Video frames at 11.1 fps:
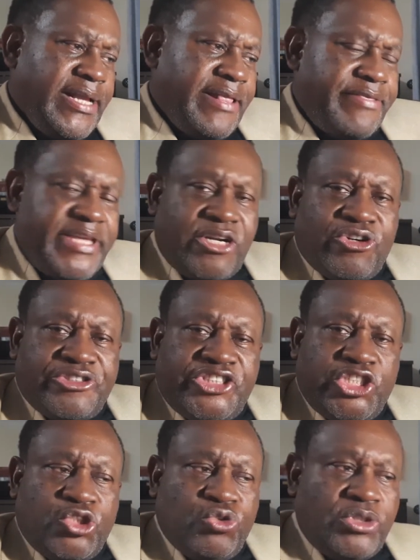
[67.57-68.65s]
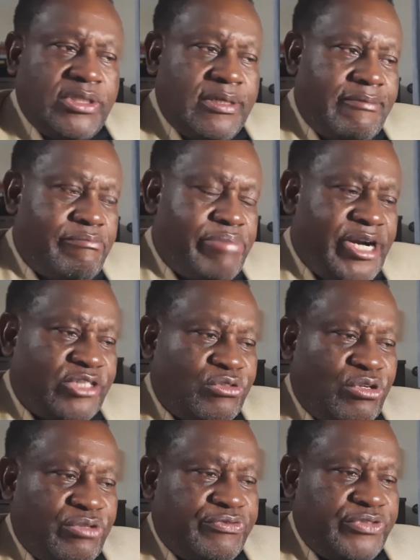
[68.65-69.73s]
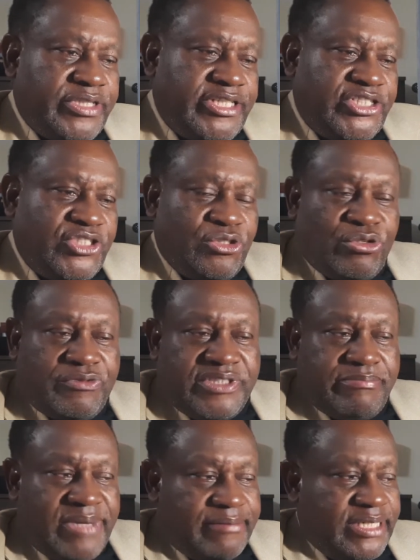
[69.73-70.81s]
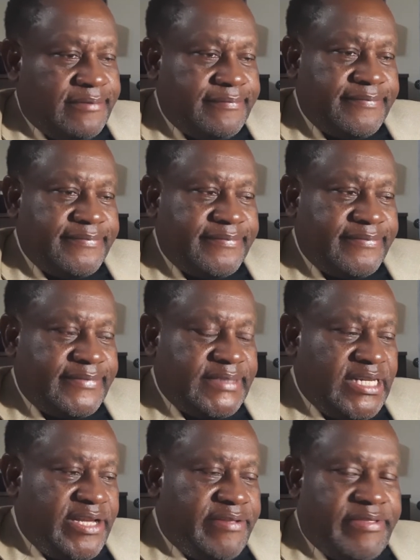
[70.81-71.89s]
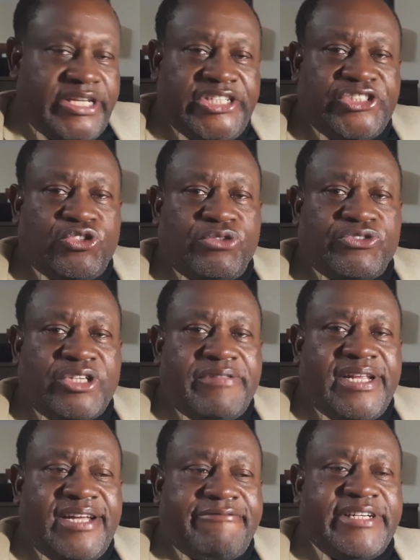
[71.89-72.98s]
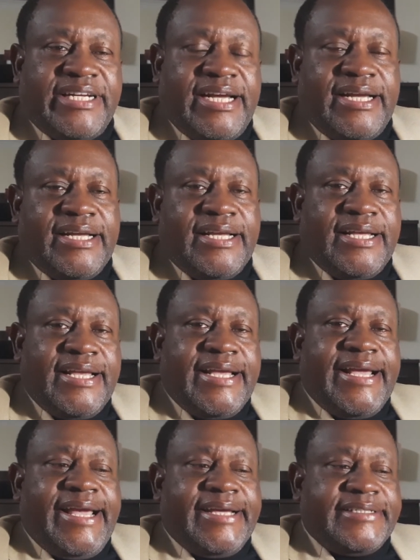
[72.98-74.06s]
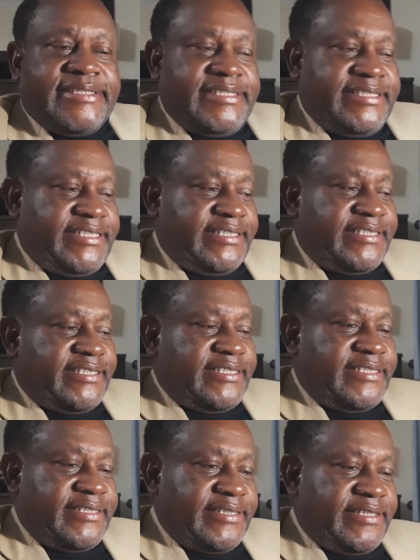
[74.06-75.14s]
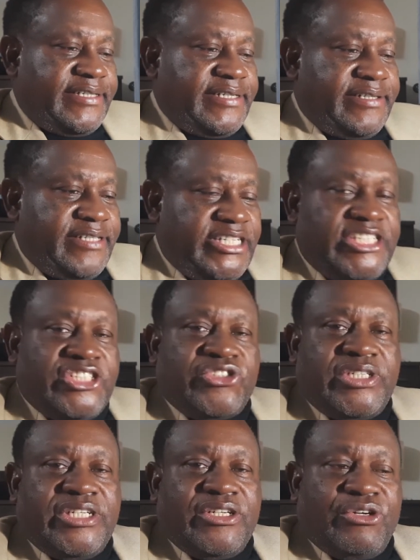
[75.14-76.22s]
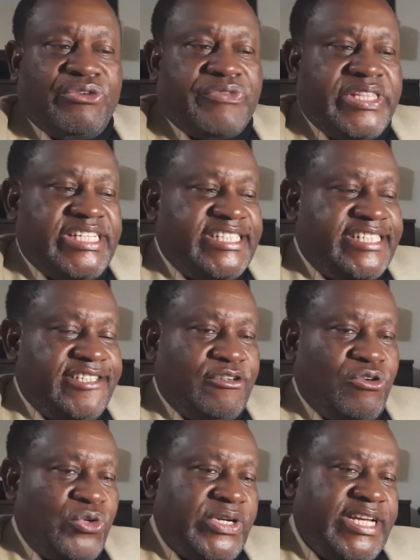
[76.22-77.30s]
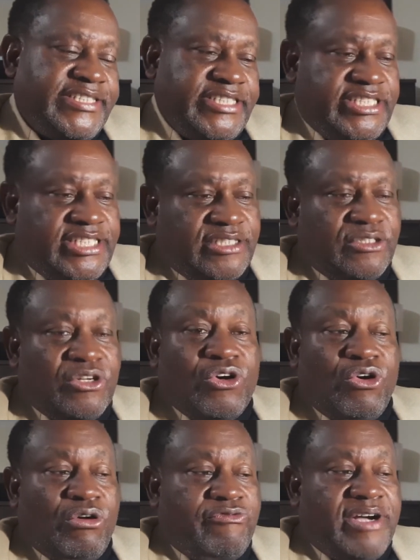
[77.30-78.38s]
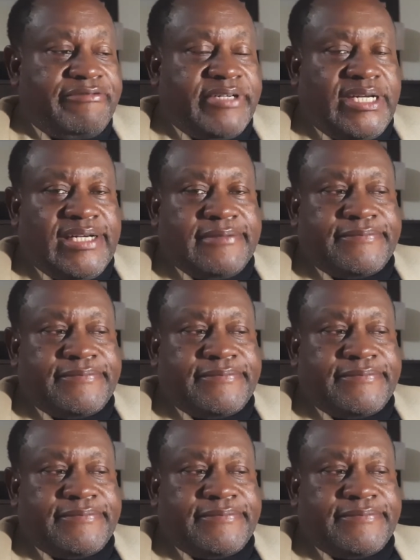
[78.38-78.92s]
They constitute part of the history of Zimbabwe, the history of Southern Africa, and indeed the history of the decolonization of Africa.